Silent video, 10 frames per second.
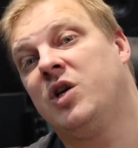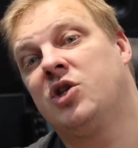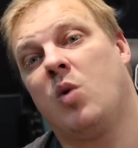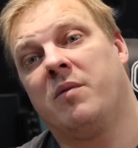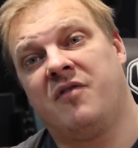we
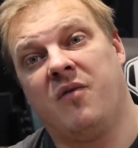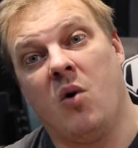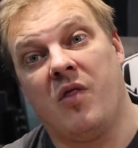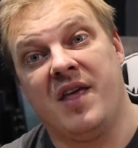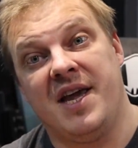swapped
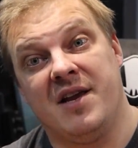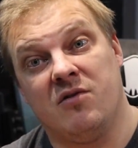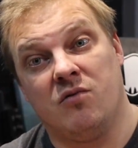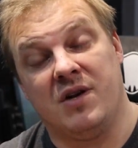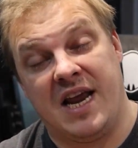for the
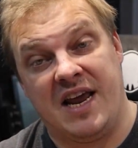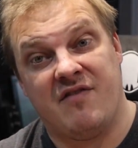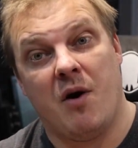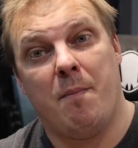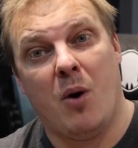
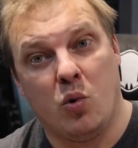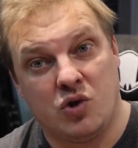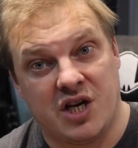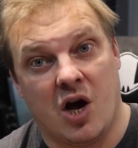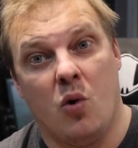Neve
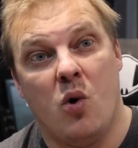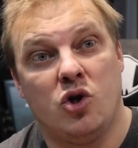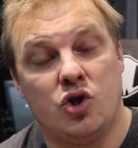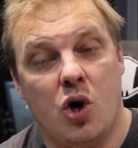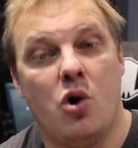Portico
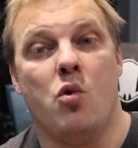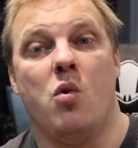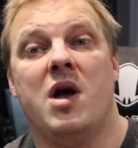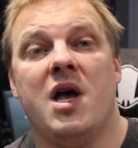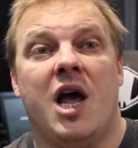
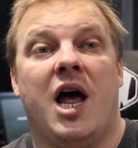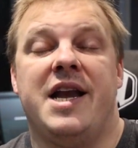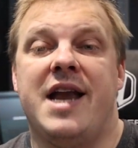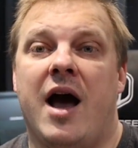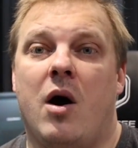2.
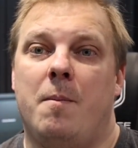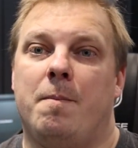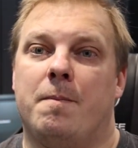Now